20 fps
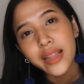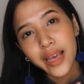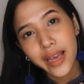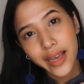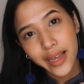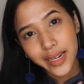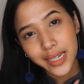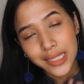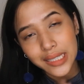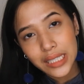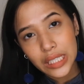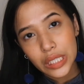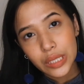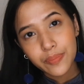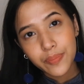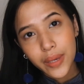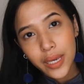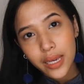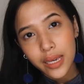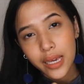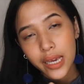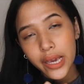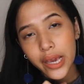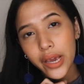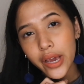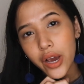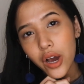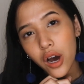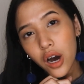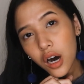then
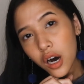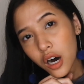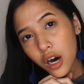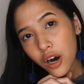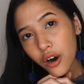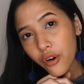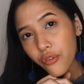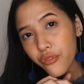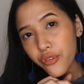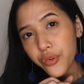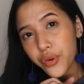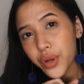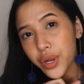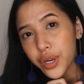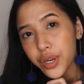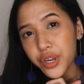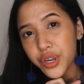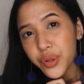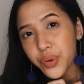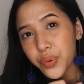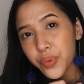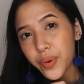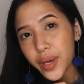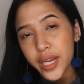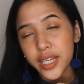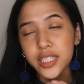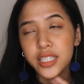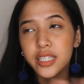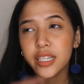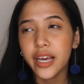speaking of
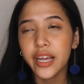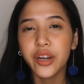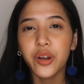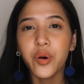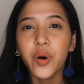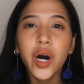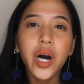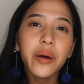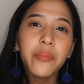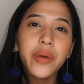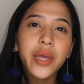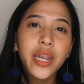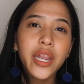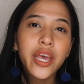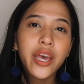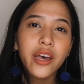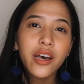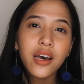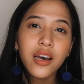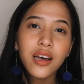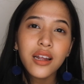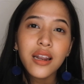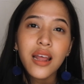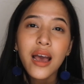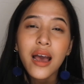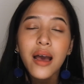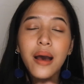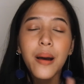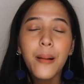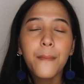newest and Hwang Minhyun,
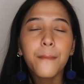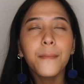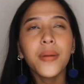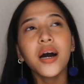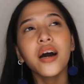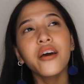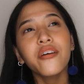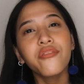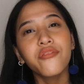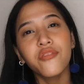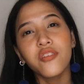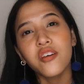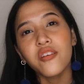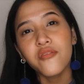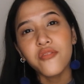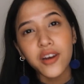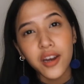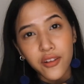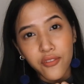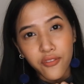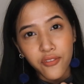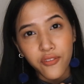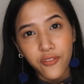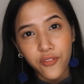my favorite